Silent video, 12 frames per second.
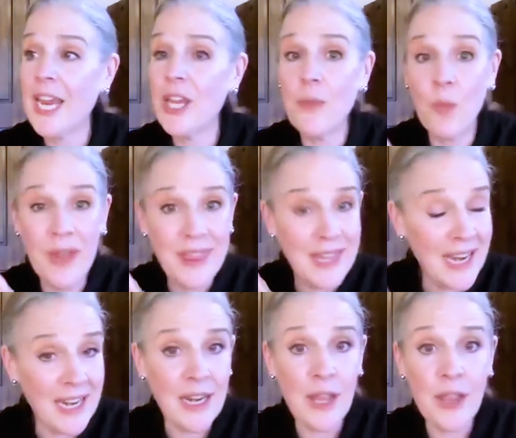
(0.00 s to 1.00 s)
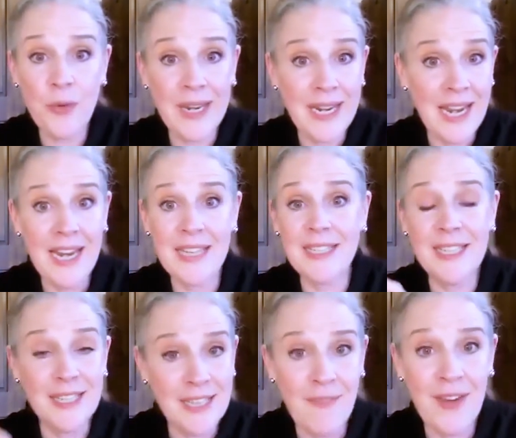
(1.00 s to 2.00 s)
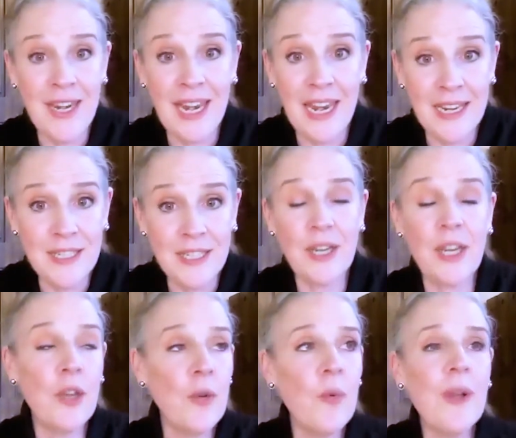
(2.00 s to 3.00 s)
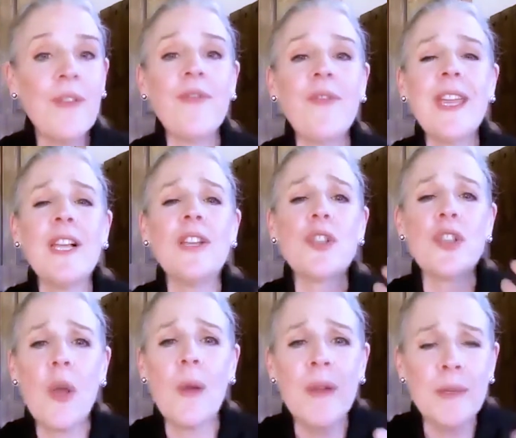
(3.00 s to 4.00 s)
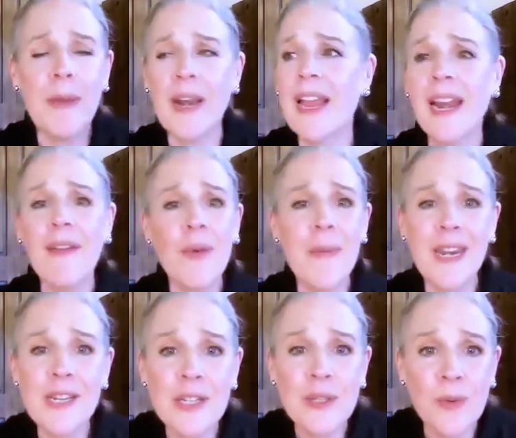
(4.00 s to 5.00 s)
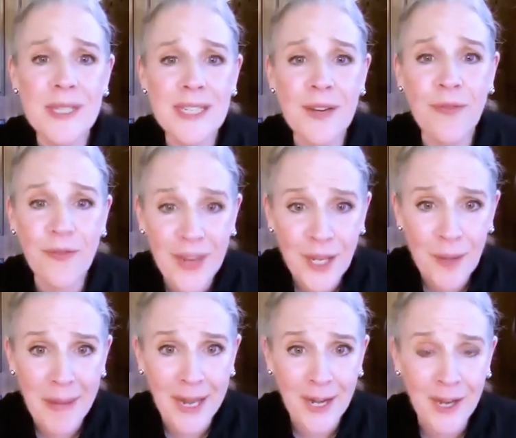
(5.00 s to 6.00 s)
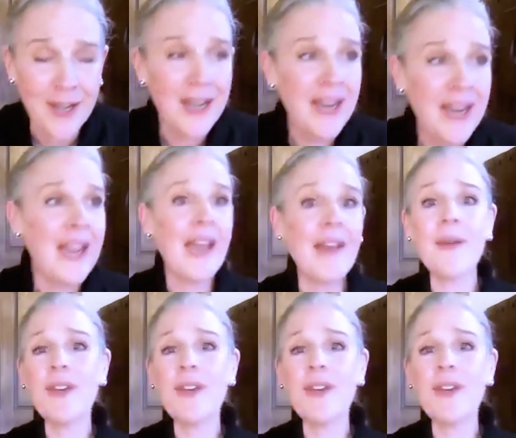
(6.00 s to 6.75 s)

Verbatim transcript: Within three days to seven days, you will feel so much better. And everybody just wants to feel better. Every, mm-hmm.